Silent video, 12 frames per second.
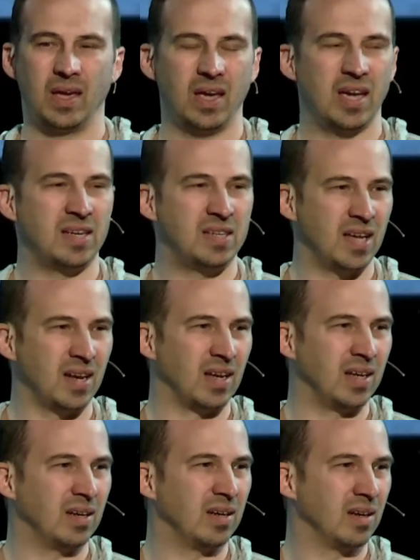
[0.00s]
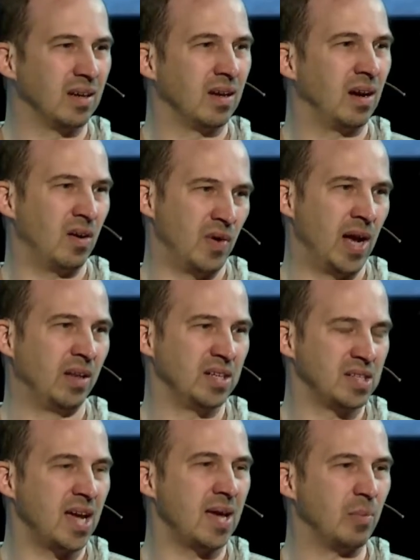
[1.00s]
he did it around a
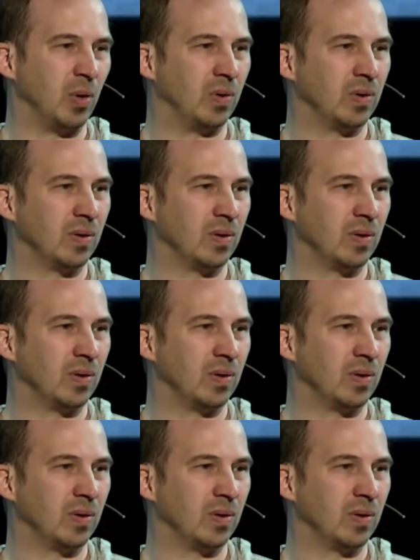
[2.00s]
table.